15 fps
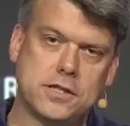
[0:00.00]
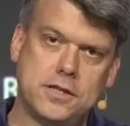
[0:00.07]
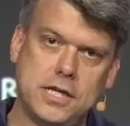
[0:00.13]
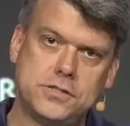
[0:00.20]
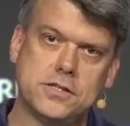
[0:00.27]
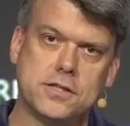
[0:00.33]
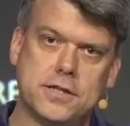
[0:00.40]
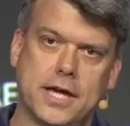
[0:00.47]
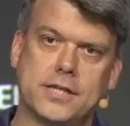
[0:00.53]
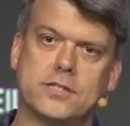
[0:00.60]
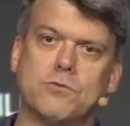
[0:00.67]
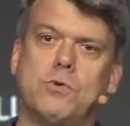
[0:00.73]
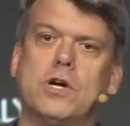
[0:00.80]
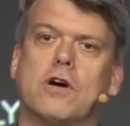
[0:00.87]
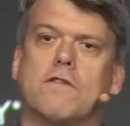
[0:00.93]
the, these are the things
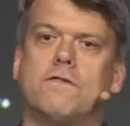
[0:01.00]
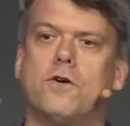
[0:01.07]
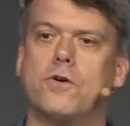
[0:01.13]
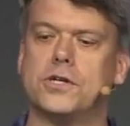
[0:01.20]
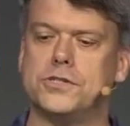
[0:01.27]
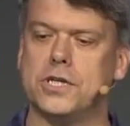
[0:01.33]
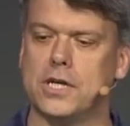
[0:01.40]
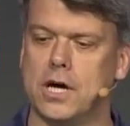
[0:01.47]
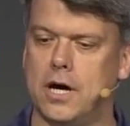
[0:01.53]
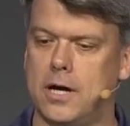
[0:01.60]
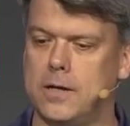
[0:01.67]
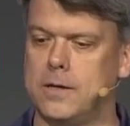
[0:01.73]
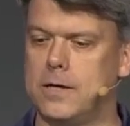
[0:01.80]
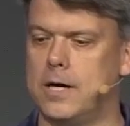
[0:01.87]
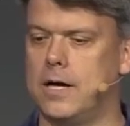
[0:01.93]
that we are focusing
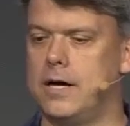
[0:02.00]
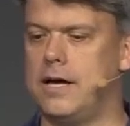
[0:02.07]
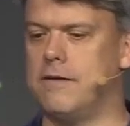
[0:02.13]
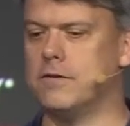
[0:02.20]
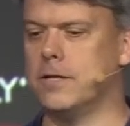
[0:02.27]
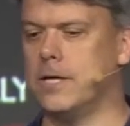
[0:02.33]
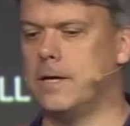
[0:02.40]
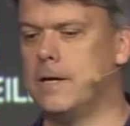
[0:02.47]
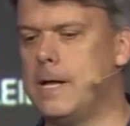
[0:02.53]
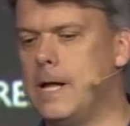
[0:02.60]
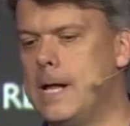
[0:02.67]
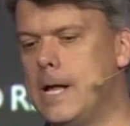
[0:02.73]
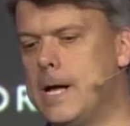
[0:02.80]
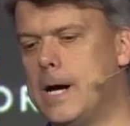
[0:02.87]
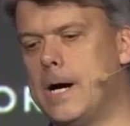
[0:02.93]
on uh, heavily.
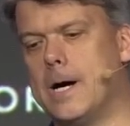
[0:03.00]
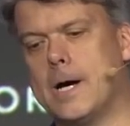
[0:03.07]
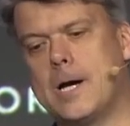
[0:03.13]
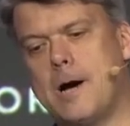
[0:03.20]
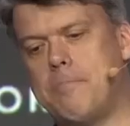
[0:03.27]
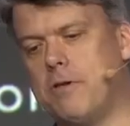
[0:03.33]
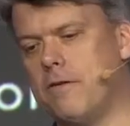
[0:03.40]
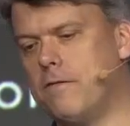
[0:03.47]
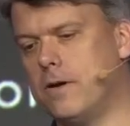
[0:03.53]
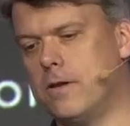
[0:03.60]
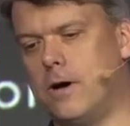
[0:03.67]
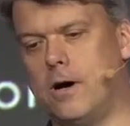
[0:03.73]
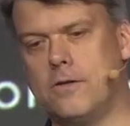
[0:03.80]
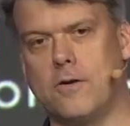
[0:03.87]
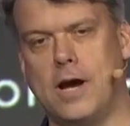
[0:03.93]
Uh, a couple of
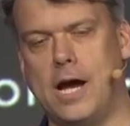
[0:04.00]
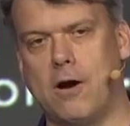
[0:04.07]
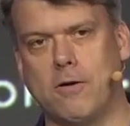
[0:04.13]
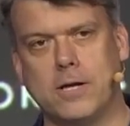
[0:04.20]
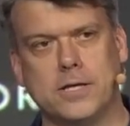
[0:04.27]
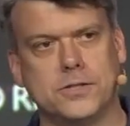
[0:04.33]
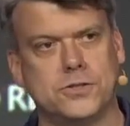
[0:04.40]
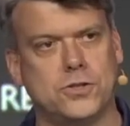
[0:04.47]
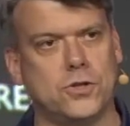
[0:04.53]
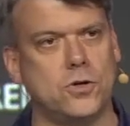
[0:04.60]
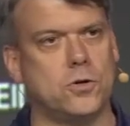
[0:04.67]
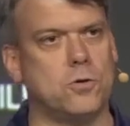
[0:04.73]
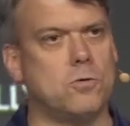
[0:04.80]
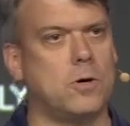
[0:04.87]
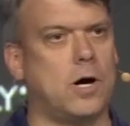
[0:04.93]
other, other areas
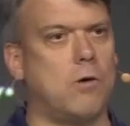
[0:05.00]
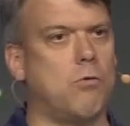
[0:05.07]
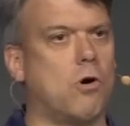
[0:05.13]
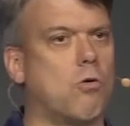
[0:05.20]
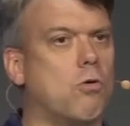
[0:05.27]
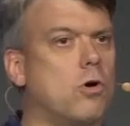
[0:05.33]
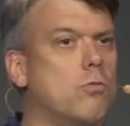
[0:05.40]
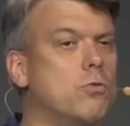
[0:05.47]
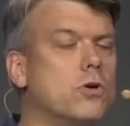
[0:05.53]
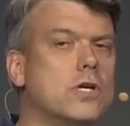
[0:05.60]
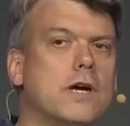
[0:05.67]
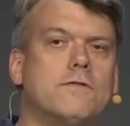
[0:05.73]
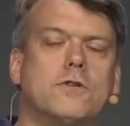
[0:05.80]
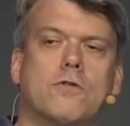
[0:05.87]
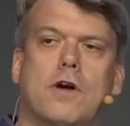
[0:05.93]
too, where we'll, we'll
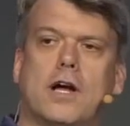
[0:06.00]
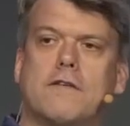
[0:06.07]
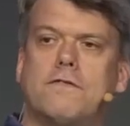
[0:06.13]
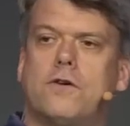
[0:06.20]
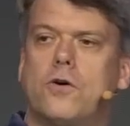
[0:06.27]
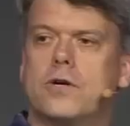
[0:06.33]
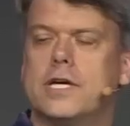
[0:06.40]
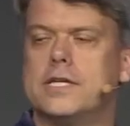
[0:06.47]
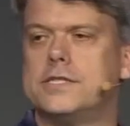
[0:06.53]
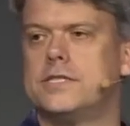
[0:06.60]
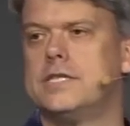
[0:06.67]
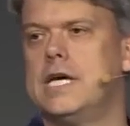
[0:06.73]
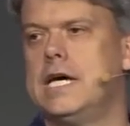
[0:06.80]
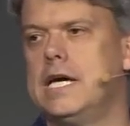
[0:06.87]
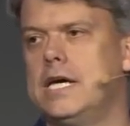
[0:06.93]
give direct focus
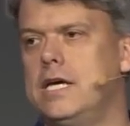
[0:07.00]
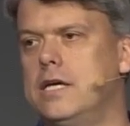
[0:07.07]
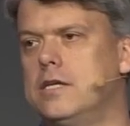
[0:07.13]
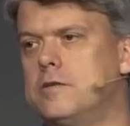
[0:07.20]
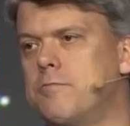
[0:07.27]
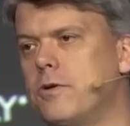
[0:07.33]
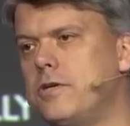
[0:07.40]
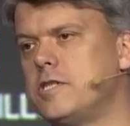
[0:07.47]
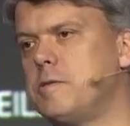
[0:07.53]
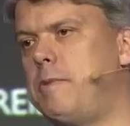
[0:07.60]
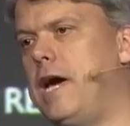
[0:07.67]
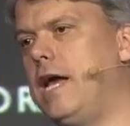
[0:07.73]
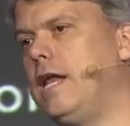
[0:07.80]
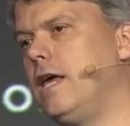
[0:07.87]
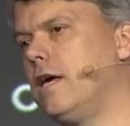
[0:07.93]
is
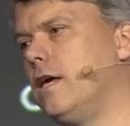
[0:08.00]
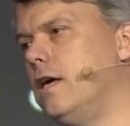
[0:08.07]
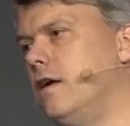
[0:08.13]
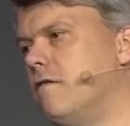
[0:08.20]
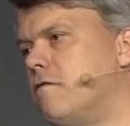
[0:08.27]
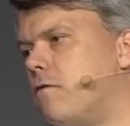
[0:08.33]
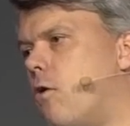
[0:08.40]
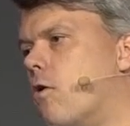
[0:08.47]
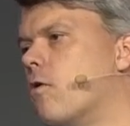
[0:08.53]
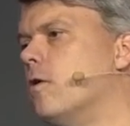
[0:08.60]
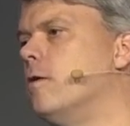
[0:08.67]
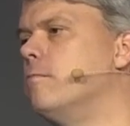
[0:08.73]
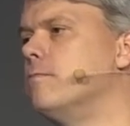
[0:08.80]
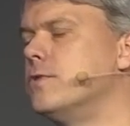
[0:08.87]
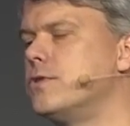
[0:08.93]
participating in
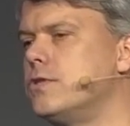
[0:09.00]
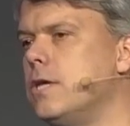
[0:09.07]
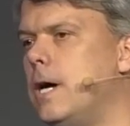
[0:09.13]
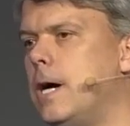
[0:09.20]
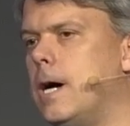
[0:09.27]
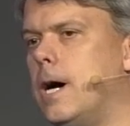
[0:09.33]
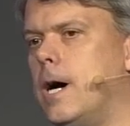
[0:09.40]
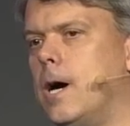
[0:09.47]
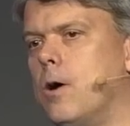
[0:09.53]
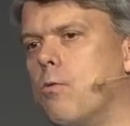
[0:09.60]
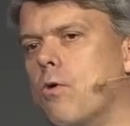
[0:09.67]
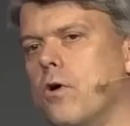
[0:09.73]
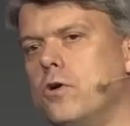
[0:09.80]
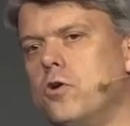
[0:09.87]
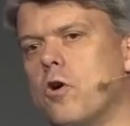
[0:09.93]
forums uh,
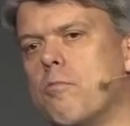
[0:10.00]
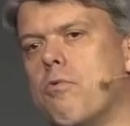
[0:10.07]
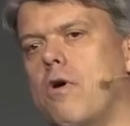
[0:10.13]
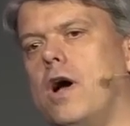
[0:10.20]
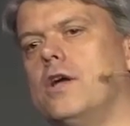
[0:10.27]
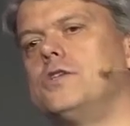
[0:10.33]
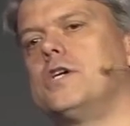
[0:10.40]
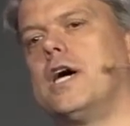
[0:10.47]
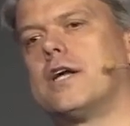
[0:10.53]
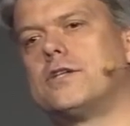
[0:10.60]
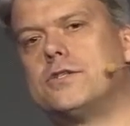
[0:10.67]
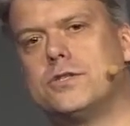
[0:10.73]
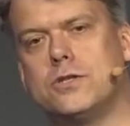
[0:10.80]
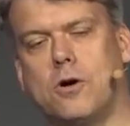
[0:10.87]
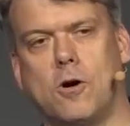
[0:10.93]
where your
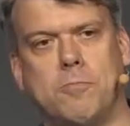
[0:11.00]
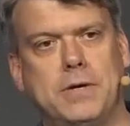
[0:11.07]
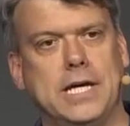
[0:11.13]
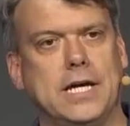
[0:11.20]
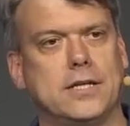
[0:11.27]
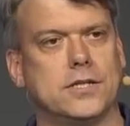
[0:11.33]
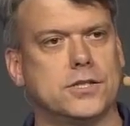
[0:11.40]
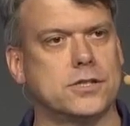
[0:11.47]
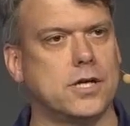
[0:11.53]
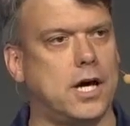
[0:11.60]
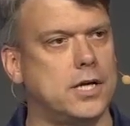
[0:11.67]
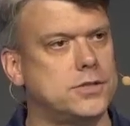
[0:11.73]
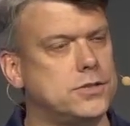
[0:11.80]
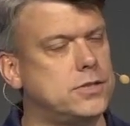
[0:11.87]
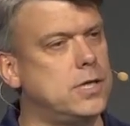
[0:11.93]
projects are being
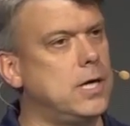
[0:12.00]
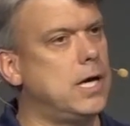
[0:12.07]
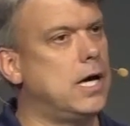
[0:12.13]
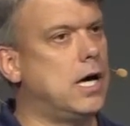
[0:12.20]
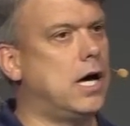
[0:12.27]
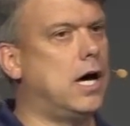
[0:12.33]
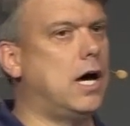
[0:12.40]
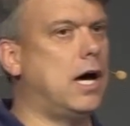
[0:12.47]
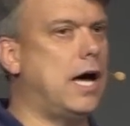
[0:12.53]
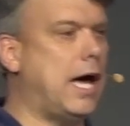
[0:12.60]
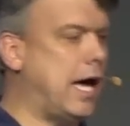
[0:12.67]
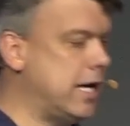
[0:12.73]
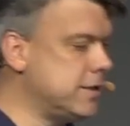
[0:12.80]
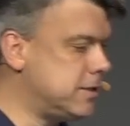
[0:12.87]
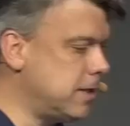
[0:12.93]
discussed uh,
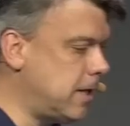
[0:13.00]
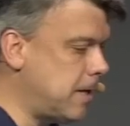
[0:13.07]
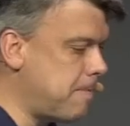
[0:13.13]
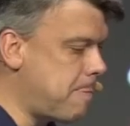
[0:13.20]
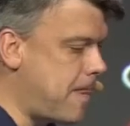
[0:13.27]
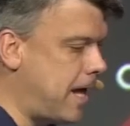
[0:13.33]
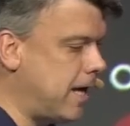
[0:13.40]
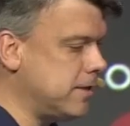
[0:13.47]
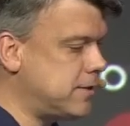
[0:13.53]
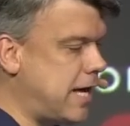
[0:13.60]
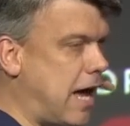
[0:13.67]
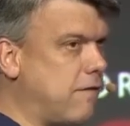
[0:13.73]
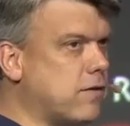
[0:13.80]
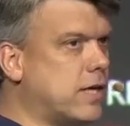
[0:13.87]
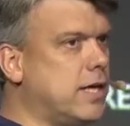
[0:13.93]
as, uh, as
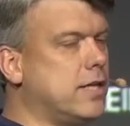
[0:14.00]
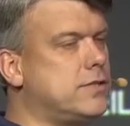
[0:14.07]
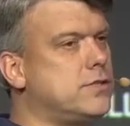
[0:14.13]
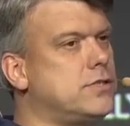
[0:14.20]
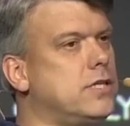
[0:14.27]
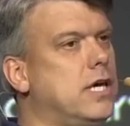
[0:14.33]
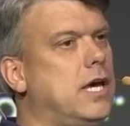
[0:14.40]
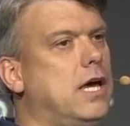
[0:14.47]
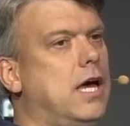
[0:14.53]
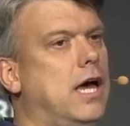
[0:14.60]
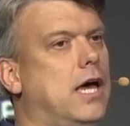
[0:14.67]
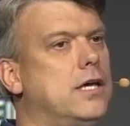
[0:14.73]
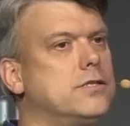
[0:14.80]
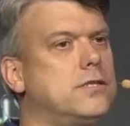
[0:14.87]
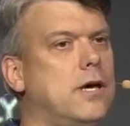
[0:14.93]
advocates,
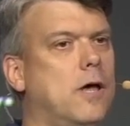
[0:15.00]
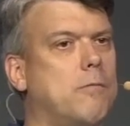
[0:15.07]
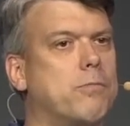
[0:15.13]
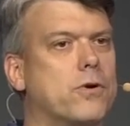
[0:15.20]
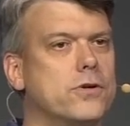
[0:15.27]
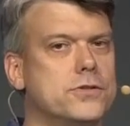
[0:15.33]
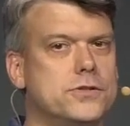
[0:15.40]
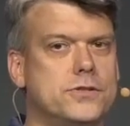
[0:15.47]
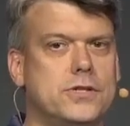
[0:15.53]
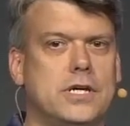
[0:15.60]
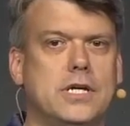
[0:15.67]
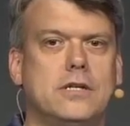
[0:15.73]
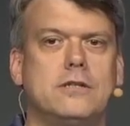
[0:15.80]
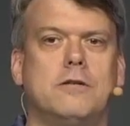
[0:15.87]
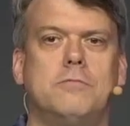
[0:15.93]
as helpers
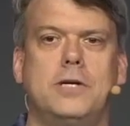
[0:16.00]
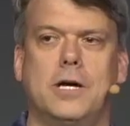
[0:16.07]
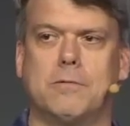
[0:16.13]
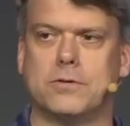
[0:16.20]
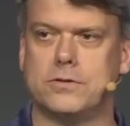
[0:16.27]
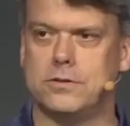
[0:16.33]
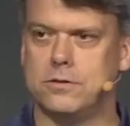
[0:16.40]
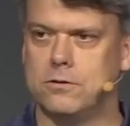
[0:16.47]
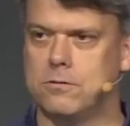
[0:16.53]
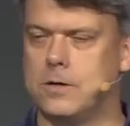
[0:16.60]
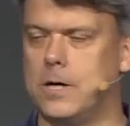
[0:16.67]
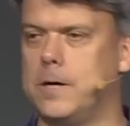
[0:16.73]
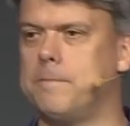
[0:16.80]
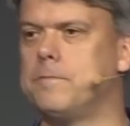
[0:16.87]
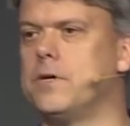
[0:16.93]
to be able to,
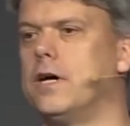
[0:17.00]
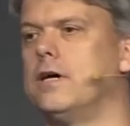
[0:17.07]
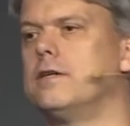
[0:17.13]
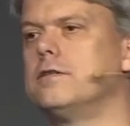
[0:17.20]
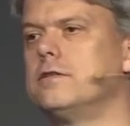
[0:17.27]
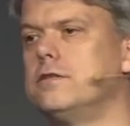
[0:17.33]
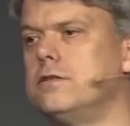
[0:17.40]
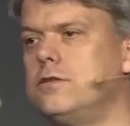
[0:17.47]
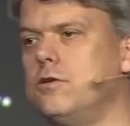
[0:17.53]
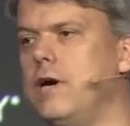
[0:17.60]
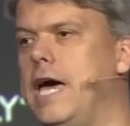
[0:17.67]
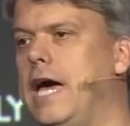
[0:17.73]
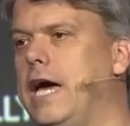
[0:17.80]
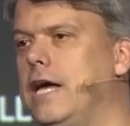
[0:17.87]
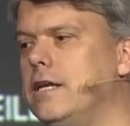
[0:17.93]
uh, uh, to
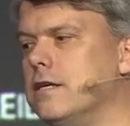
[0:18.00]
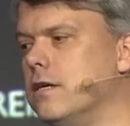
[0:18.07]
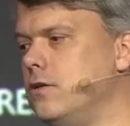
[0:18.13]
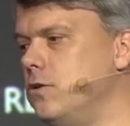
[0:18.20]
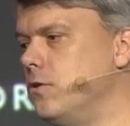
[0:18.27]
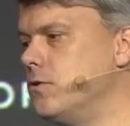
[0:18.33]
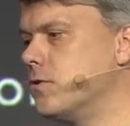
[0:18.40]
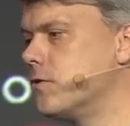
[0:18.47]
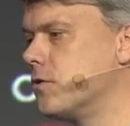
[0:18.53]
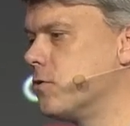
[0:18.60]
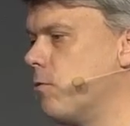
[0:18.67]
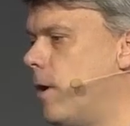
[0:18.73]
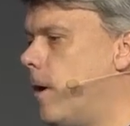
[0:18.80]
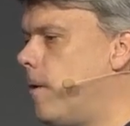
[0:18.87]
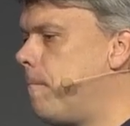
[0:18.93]
aid users
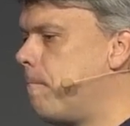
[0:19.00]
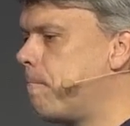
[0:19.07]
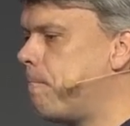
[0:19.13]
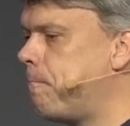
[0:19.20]
as well.